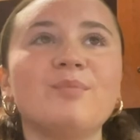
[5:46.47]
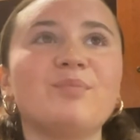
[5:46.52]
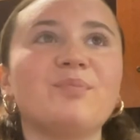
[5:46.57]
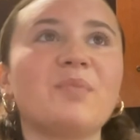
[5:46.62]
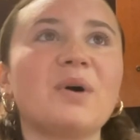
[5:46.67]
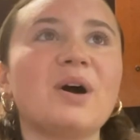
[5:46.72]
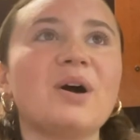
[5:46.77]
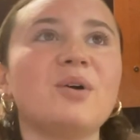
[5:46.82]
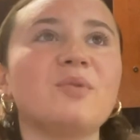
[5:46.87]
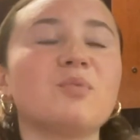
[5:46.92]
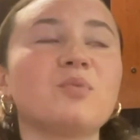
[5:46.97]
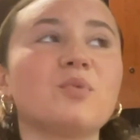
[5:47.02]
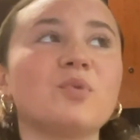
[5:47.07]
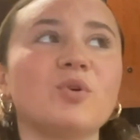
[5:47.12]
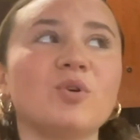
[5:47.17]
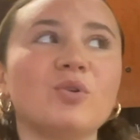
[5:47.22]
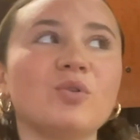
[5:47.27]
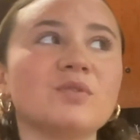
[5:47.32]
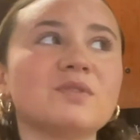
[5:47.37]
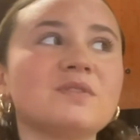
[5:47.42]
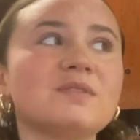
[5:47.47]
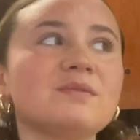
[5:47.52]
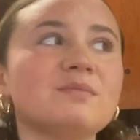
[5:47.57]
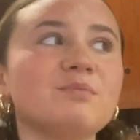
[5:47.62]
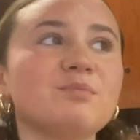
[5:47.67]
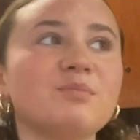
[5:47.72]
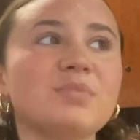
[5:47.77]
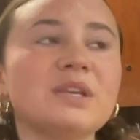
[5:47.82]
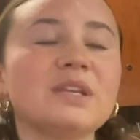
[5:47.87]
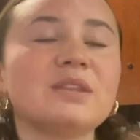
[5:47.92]
But we'll
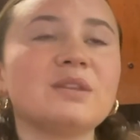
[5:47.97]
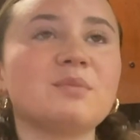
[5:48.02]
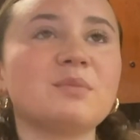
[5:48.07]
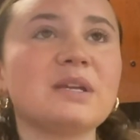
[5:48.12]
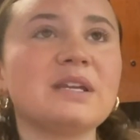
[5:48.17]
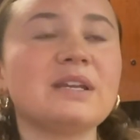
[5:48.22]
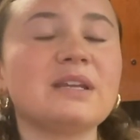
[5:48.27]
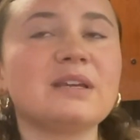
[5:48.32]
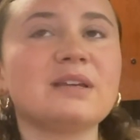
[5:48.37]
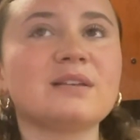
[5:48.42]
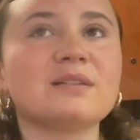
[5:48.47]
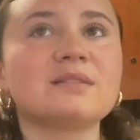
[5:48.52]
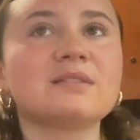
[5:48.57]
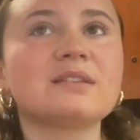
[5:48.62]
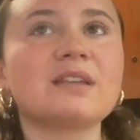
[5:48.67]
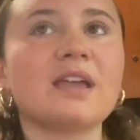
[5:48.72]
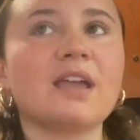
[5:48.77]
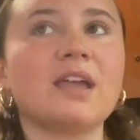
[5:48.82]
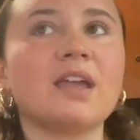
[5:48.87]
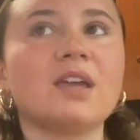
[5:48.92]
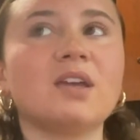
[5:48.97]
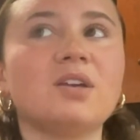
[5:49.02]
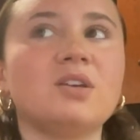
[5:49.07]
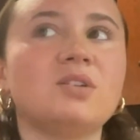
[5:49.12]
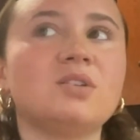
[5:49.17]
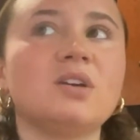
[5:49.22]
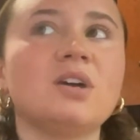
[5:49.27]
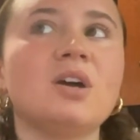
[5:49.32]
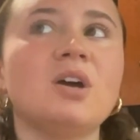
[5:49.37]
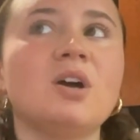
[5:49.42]
be in the meetings
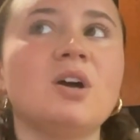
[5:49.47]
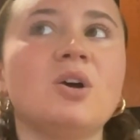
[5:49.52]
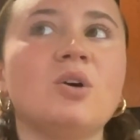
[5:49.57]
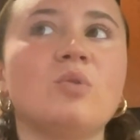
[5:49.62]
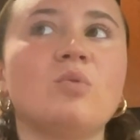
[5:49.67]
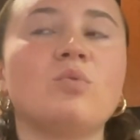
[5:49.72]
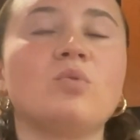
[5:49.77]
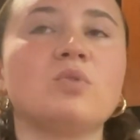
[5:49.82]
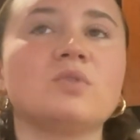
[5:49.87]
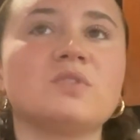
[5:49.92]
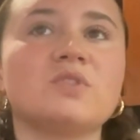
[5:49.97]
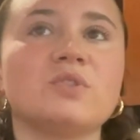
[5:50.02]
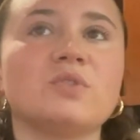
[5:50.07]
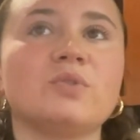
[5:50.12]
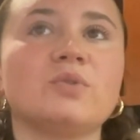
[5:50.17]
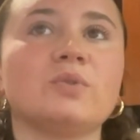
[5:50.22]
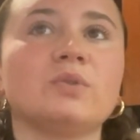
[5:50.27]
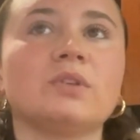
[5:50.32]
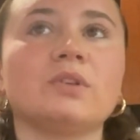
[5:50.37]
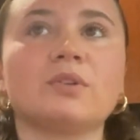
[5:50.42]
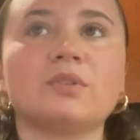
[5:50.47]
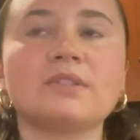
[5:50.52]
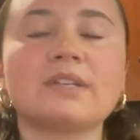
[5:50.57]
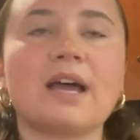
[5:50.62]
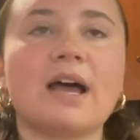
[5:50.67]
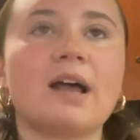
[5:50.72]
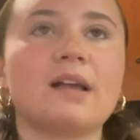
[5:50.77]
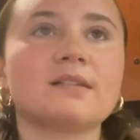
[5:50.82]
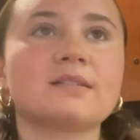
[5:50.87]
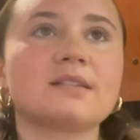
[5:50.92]
and we'll do little
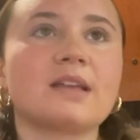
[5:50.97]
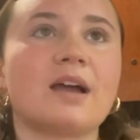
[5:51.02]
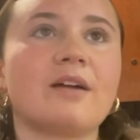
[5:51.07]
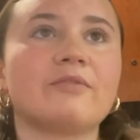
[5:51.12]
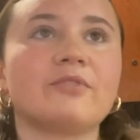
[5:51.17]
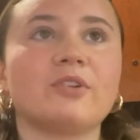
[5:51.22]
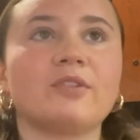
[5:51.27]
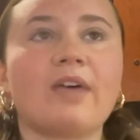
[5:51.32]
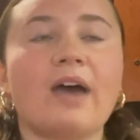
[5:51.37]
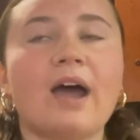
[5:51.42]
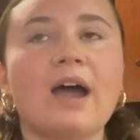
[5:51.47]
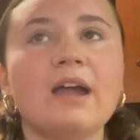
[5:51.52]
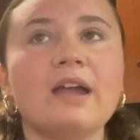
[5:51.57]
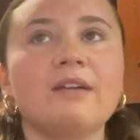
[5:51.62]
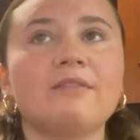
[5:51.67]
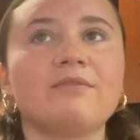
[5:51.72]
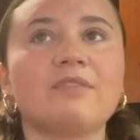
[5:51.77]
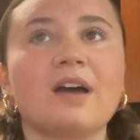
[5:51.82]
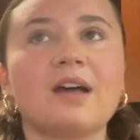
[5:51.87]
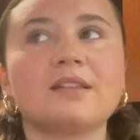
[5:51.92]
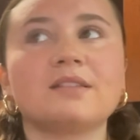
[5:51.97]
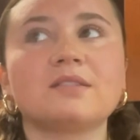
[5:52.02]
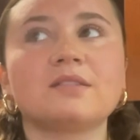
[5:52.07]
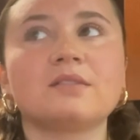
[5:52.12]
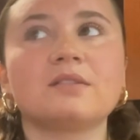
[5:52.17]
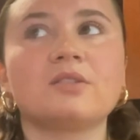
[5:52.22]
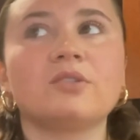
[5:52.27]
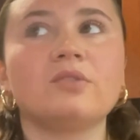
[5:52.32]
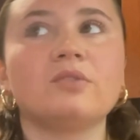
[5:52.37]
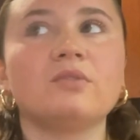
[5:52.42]
tasks after that, if
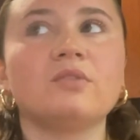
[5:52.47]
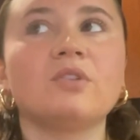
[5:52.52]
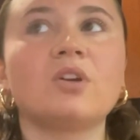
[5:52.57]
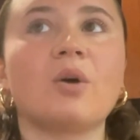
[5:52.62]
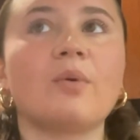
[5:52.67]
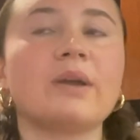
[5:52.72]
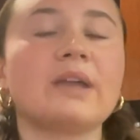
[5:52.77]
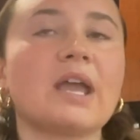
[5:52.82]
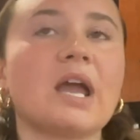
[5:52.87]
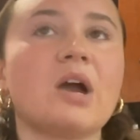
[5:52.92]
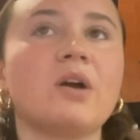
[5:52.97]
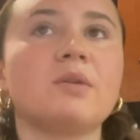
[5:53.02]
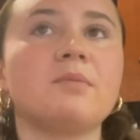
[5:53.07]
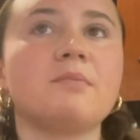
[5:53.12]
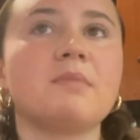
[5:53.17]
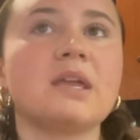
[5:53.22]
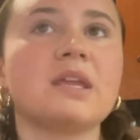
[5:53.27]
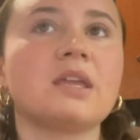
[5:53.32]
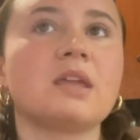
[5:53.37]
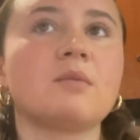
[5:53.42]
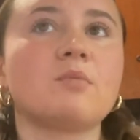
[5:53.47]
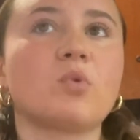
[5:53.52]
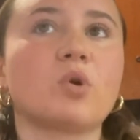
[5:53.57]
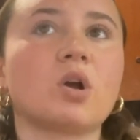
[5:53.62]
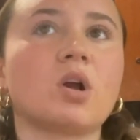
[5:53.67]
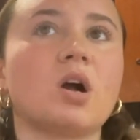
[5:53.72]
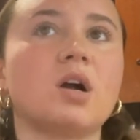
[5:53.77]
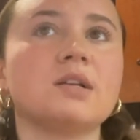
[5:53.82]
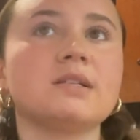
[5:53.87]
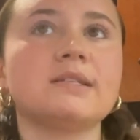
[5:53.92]
that's going out and making more
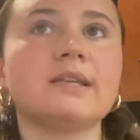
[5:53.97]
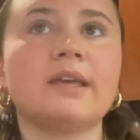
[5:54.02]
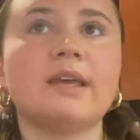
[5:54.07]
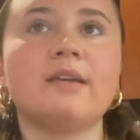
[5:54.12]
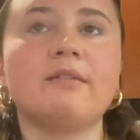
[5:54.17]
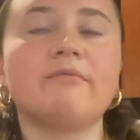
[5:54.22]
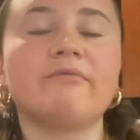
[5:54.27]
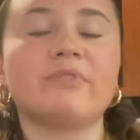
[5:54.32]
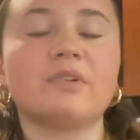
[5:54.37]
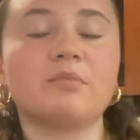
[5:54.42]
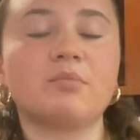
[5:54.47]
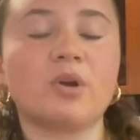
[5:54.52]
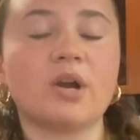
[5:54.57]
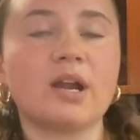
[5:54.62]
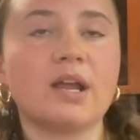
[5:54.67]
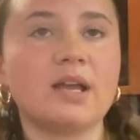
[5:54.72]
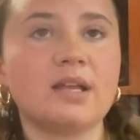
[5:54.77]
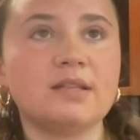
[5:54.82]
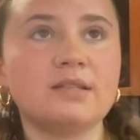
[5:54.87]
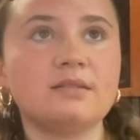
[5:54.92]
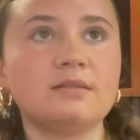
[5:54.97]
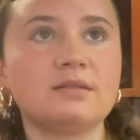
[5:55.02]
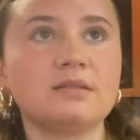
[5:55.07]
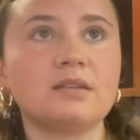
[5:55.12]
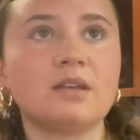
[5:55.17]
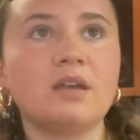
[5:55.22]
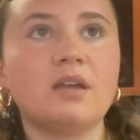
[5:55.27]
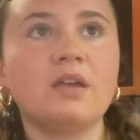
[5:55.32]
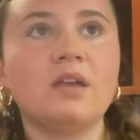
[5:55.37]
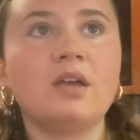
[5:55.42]
content for brands,
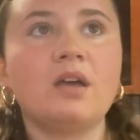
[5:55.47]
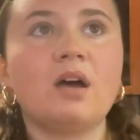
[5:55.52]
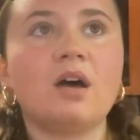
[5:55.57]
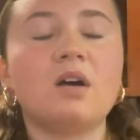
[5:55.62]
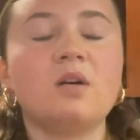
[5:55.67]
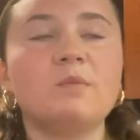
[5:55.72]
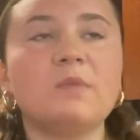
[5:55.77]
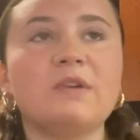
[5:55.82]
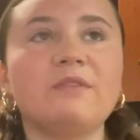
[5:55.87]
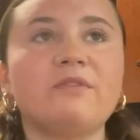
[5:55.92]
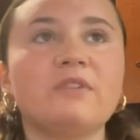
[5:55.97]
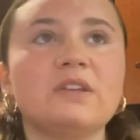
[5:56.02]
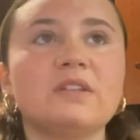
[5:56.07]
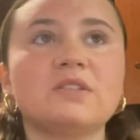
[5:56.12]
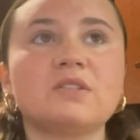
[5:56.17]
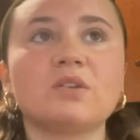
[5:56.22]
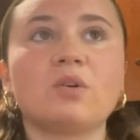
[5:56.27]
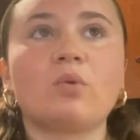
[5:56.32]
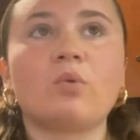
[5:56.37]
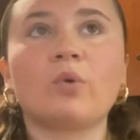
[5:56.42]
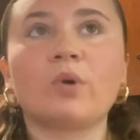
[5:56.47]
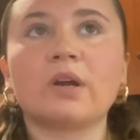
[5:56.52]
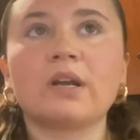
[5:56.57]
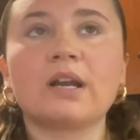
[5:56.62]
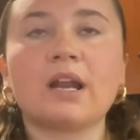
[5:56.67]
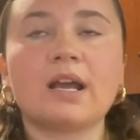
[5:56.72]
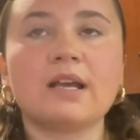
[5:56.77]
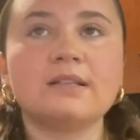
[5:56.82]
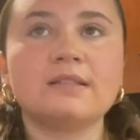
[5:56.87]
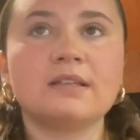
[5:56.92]
if it's
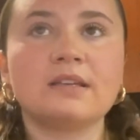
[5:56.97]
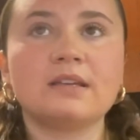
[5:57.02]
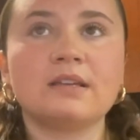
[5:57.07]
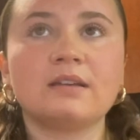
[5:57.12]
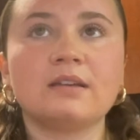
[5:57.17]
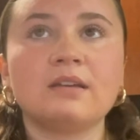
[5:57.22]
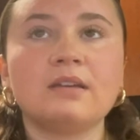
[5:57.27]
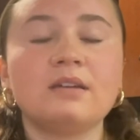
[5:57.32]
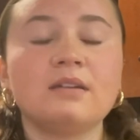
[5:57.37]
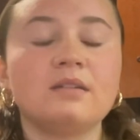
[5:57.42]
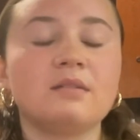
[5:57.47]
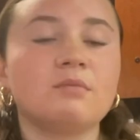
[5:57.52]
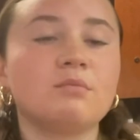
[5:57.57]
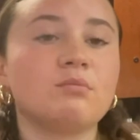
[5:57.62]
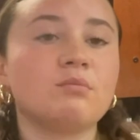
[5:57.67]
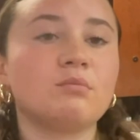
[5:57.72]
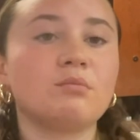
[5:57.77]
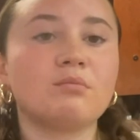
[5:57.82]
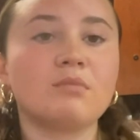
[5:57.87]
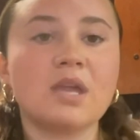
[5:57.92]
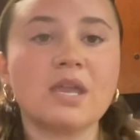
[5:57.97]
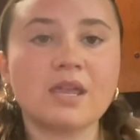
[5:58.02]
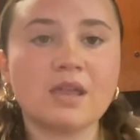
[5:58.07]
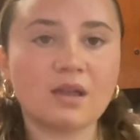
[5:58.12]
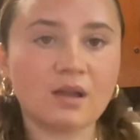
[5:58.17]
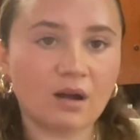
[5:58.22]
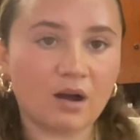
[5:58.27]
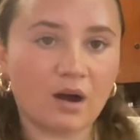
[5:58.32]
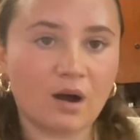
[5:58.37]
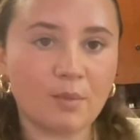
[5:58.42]
organizing,
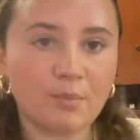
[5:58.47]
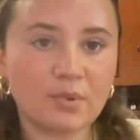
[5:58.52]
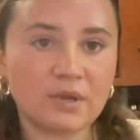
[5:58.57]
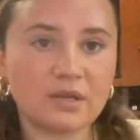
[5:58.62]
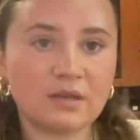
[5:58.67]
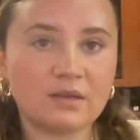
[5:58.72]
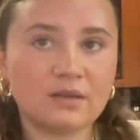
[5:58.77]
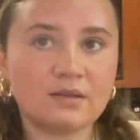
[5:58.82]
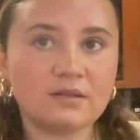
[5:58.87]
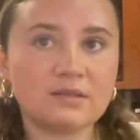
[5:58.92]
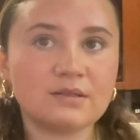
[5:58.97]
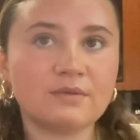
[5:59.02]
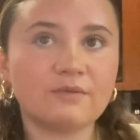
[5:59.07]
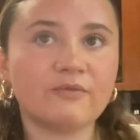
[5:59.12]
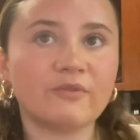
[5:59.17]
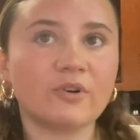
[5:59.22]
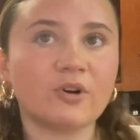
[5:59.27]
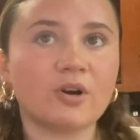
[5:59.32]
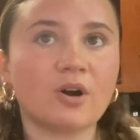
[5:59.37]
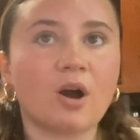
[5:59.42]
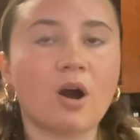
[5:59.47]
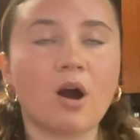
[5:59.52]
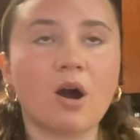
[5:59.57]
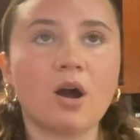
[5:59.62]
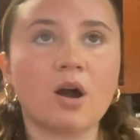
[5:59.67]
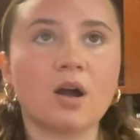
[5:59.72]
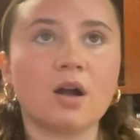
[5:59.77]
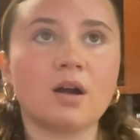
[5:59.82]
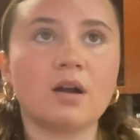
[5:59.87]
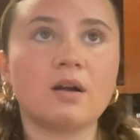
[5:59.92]
making copies for
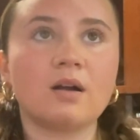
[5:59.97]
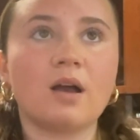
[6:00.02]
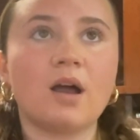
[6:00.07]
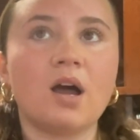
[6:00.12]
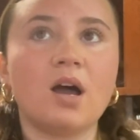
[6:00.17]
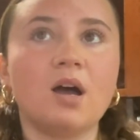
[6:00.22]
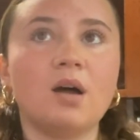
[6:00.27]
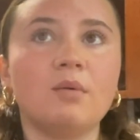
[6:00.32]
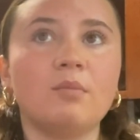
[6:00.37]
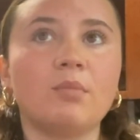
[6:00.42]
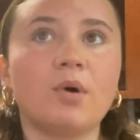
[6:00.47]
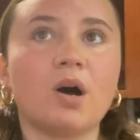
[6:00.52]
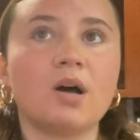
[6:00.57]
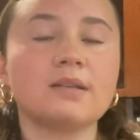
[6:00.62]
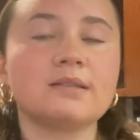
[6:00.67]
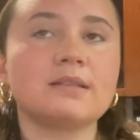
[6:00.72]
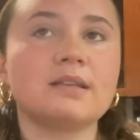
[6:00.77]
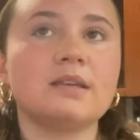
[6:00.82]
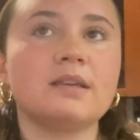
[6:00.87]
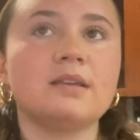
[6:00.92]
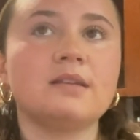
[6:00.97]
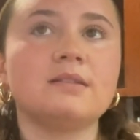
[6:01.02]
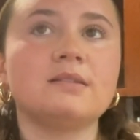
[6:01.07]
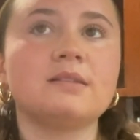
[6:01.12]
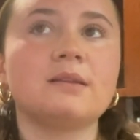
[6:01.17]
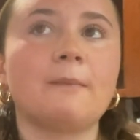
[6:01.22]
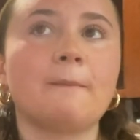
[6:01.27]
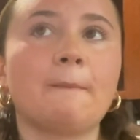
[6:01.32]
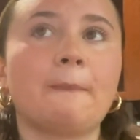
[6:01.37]
our bosses,